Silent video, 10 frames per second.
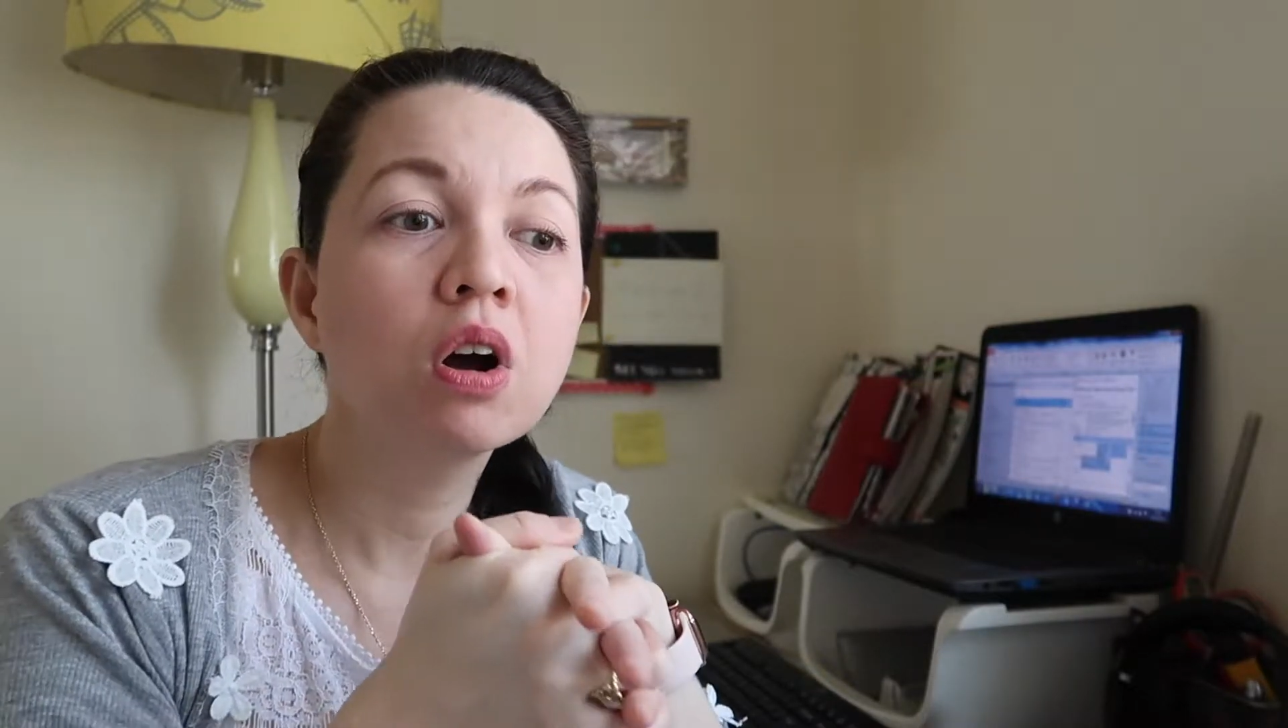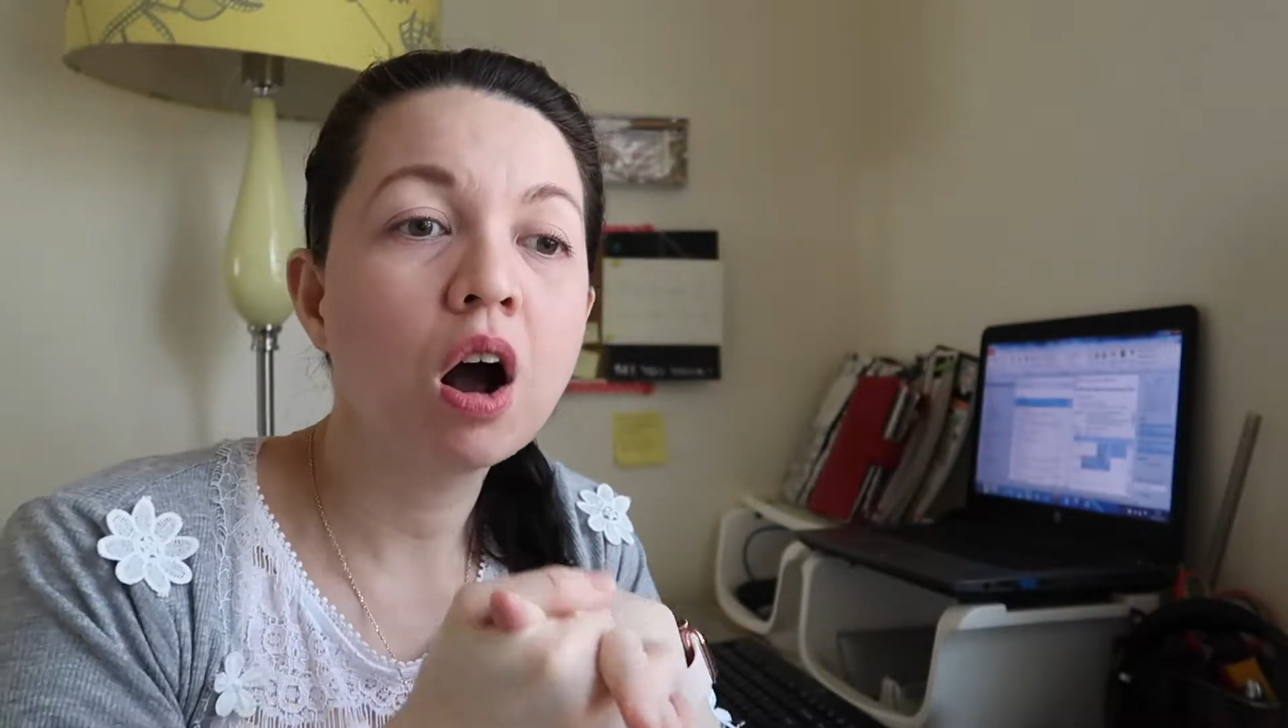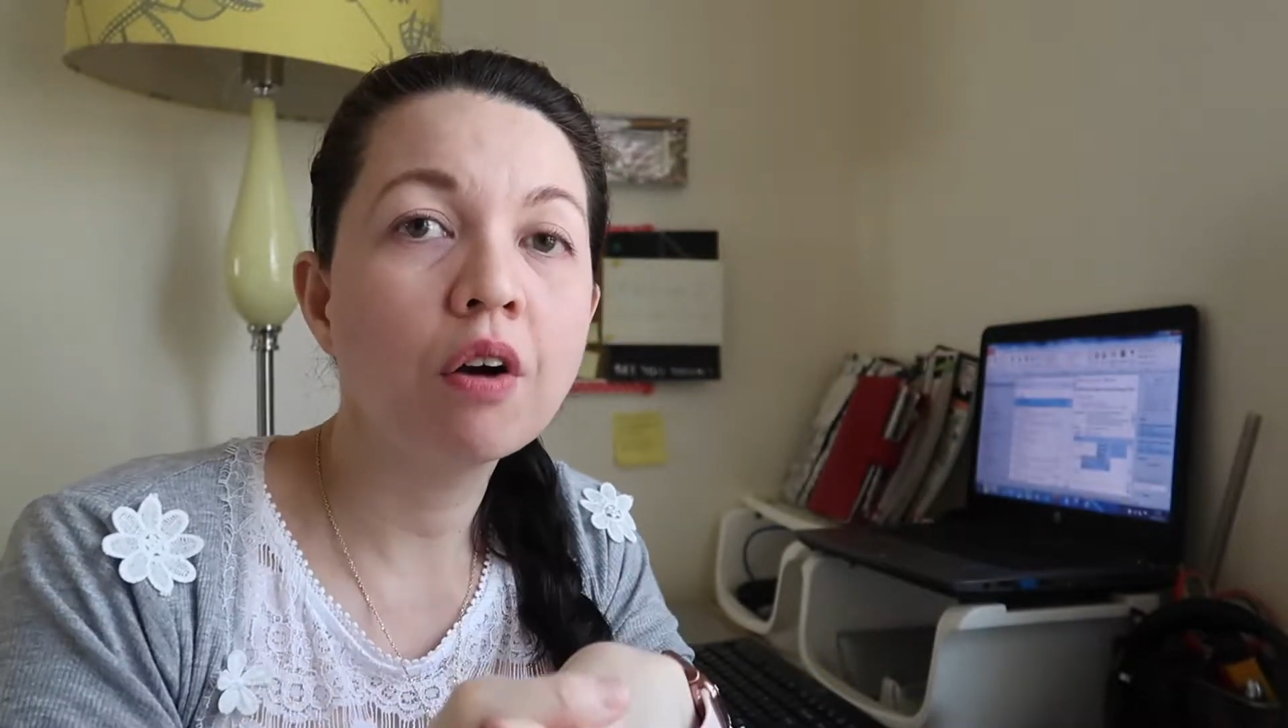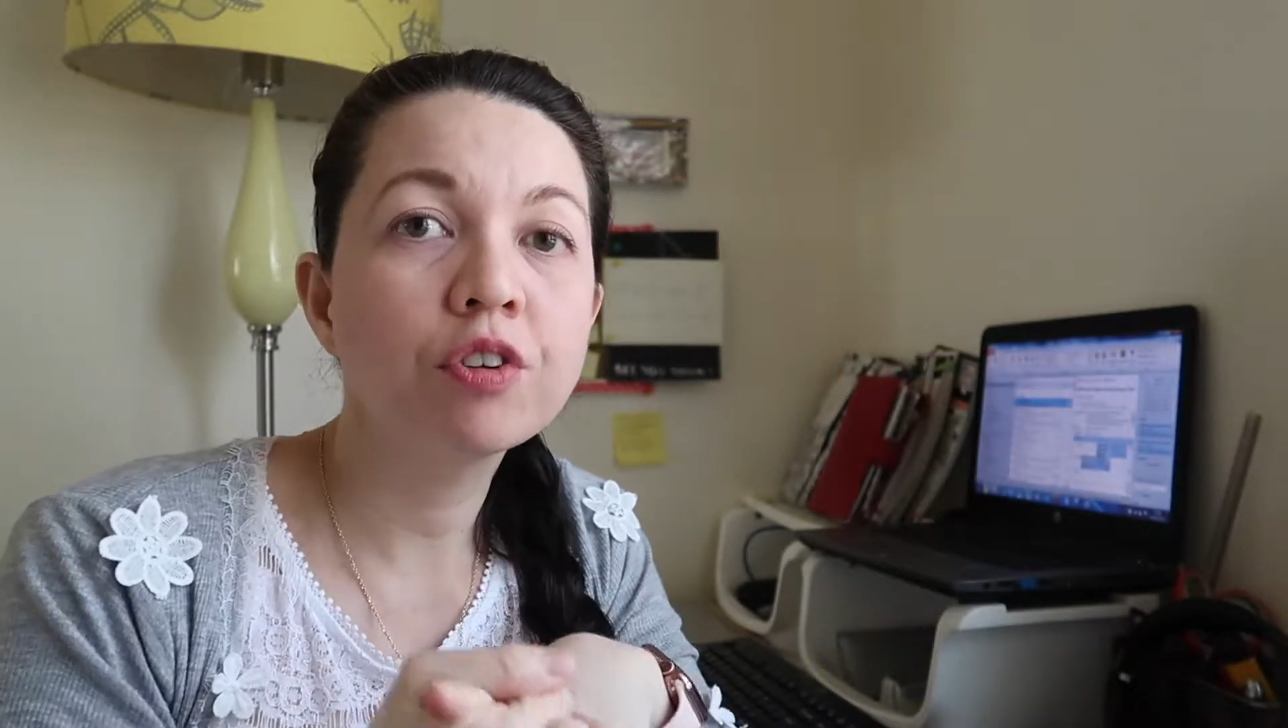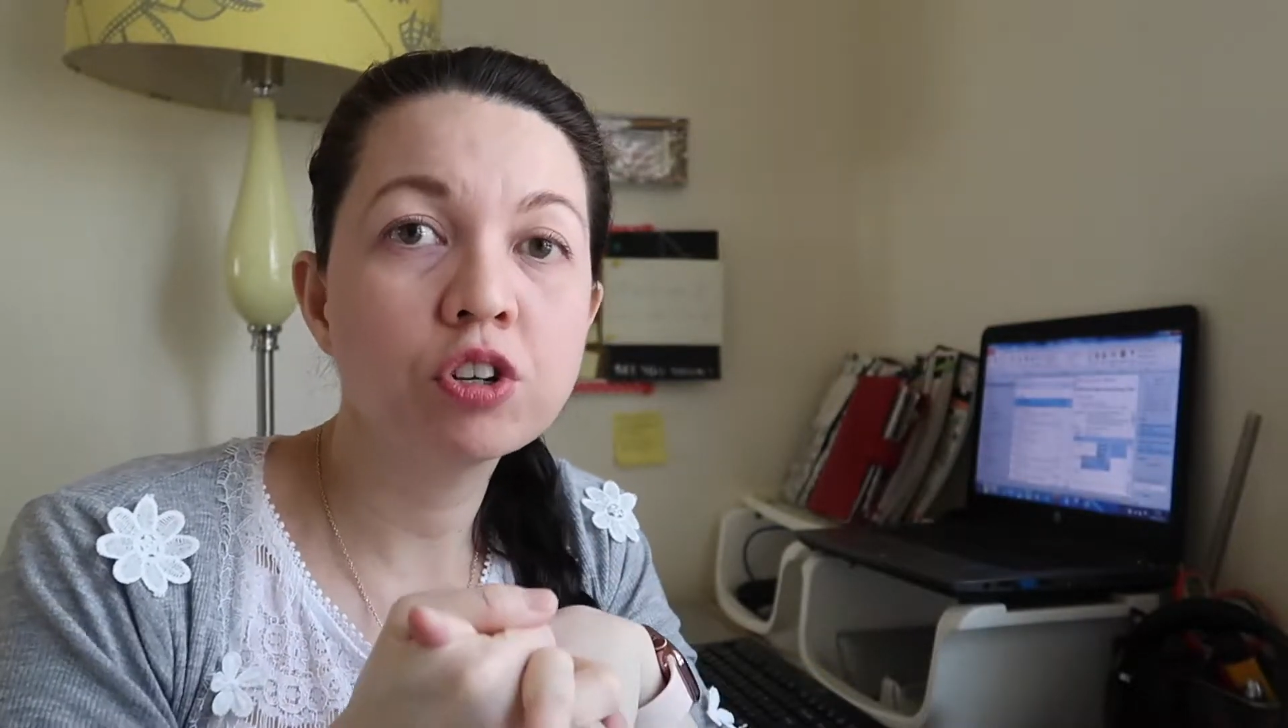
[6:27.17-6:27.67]

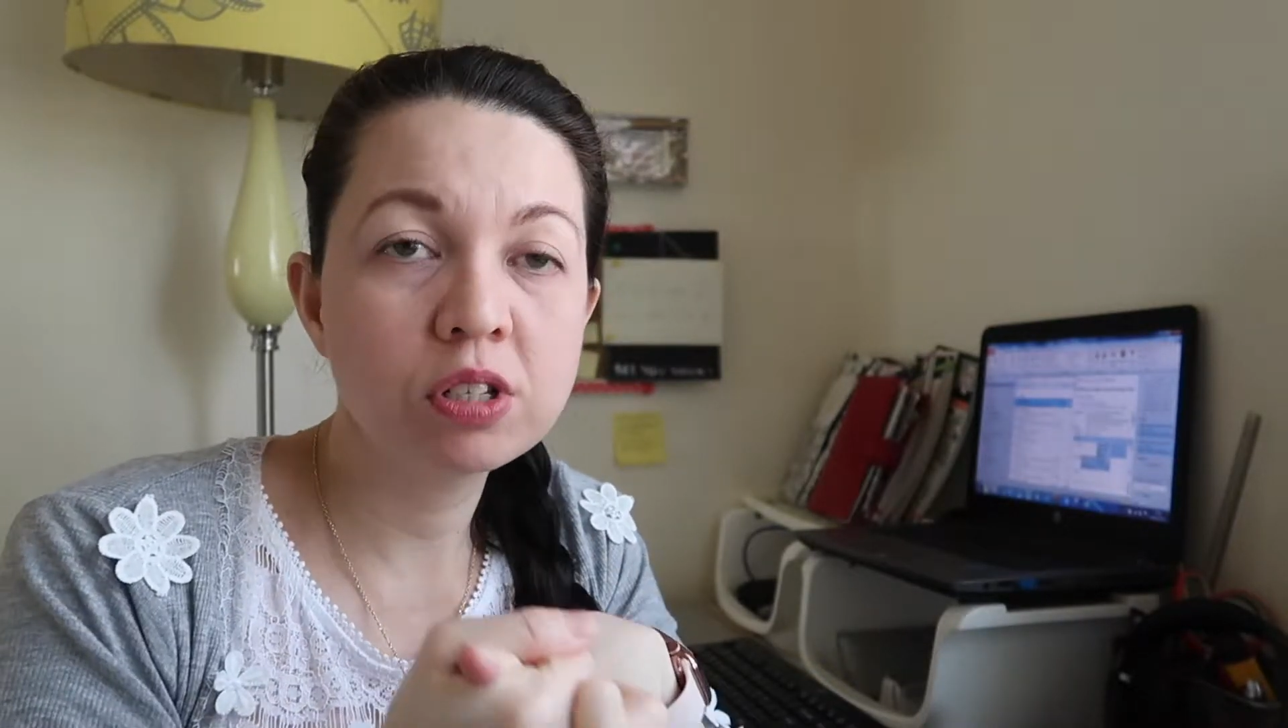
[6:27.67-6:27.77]
of your